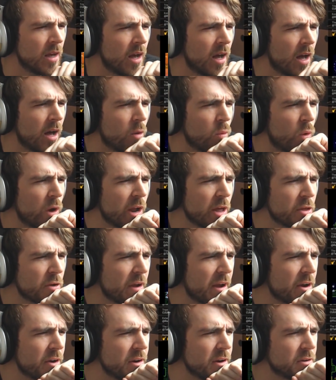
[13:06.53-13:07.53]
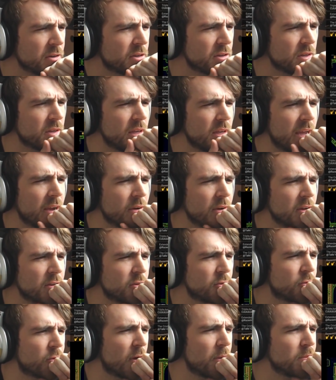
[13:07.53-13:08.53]
What other
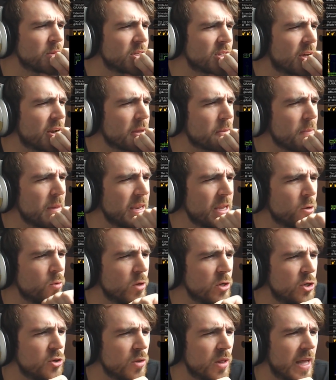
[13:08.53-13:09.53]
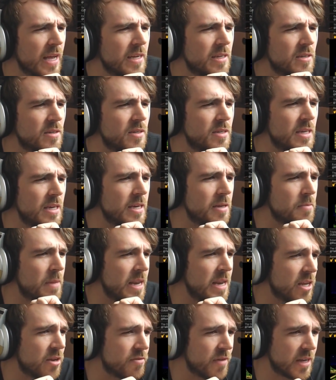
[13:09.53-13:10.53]
areas from Sonic Mania would you like to see in
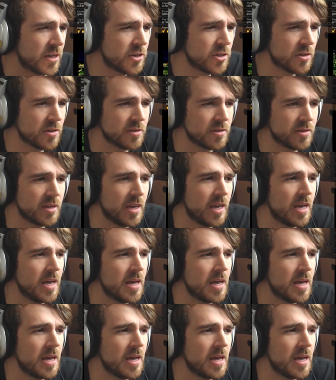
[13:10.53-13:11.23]
Mania Adventures?